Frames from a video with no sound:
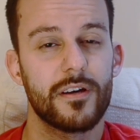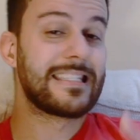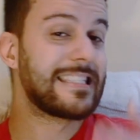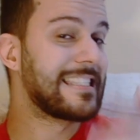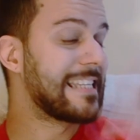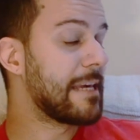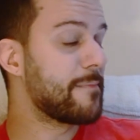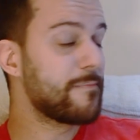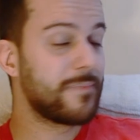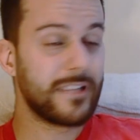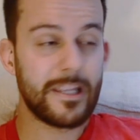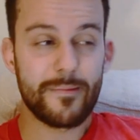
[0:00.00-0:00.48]

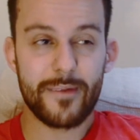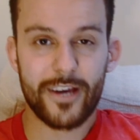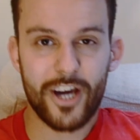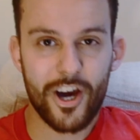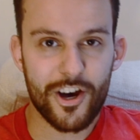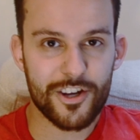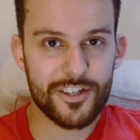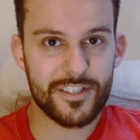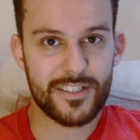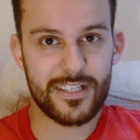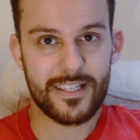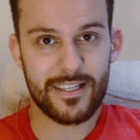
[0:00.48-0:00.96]
simply
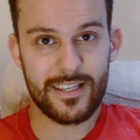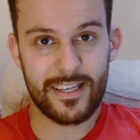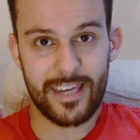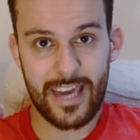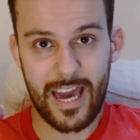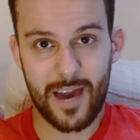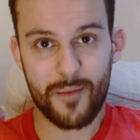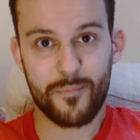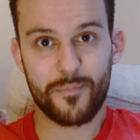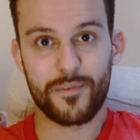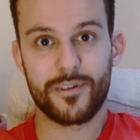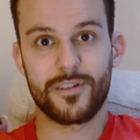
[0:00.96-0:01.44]
because the
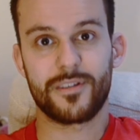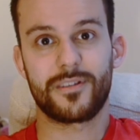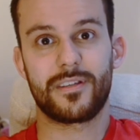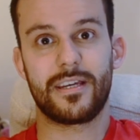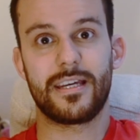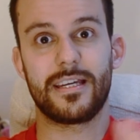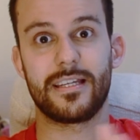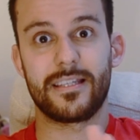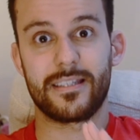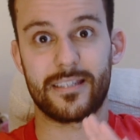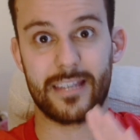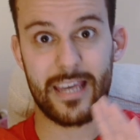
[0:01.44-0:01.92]
campus
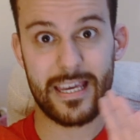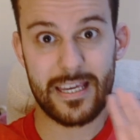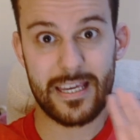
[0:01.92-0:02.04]
is